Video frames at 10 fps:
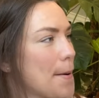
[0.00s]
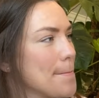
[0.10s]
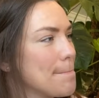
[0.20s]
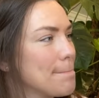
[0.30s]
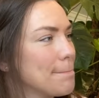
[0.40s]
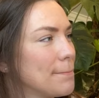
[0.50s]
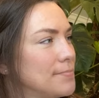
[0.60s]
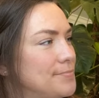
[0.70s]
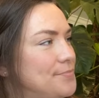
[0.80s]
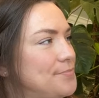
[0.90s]

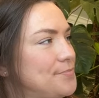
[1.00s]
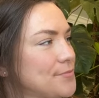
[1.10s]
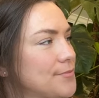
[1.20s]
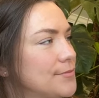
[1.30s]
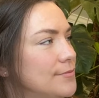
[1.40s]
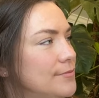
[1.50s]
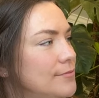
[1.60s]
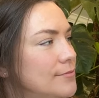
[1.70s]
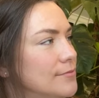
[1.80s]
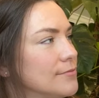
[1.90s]

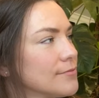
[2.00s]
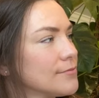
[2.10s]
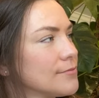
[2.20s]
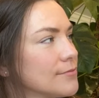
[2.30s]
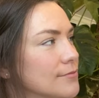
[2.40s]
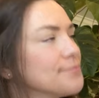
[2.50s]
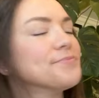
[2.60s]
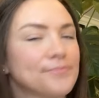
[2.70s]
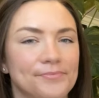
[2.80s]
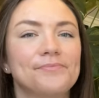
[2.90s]

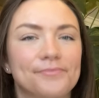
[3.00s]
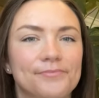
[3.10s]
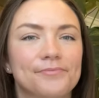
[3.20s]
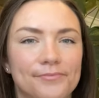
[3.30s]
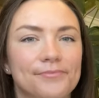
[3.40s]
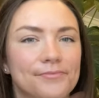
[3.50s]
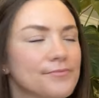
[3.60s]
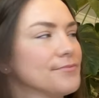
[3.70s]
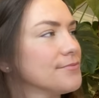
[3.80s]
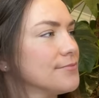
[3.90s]

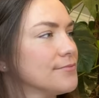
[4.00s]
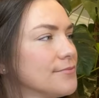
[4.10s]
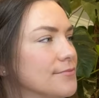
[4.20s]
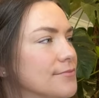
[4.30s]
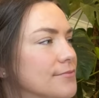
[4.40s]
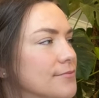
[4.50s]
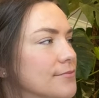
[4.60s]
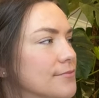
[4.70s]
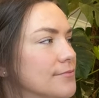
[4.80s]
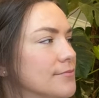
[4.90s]

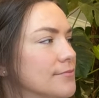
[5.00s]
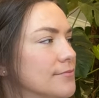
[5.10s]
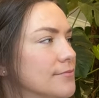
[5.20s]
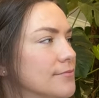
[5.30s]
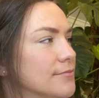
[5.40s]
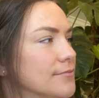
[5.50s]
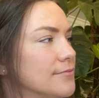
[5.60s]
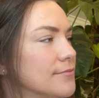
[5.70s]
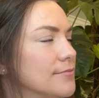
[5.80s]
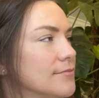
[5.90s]

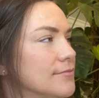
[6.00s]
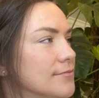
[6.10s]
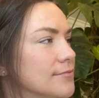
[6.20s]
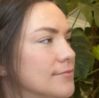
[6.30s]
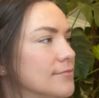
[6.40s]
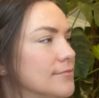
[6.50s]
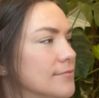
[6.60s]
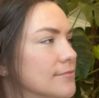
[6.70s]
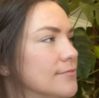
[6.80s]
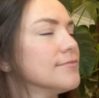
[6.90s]

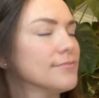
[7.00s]
No words are spoken by the person on screen.